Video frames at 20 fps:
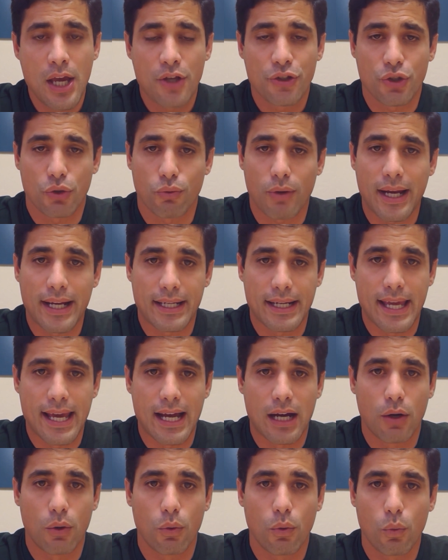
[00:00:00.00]
So, right
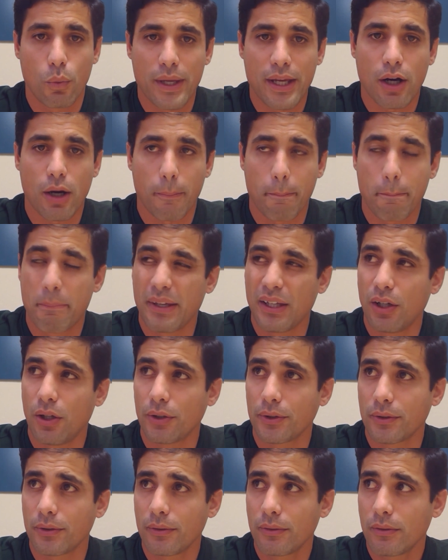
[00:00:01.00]
now, we are
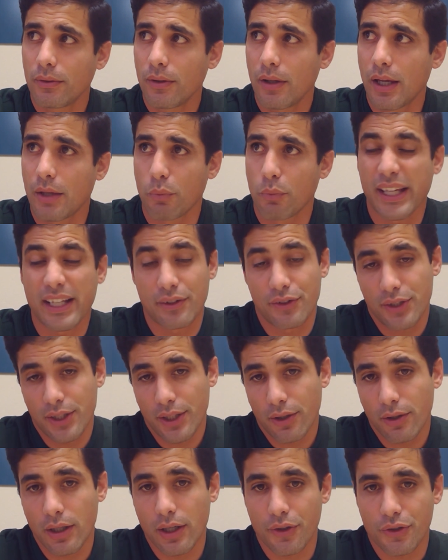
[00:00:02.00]
built and we
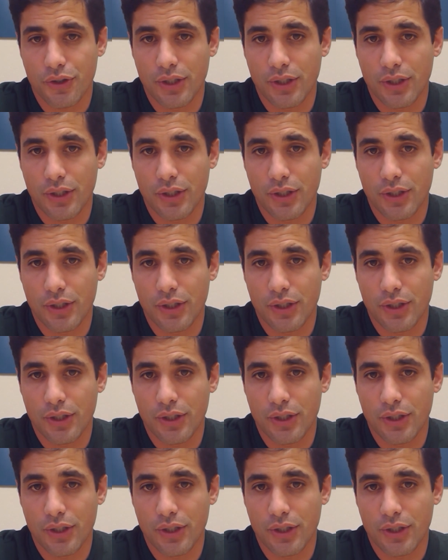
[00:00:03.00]
consider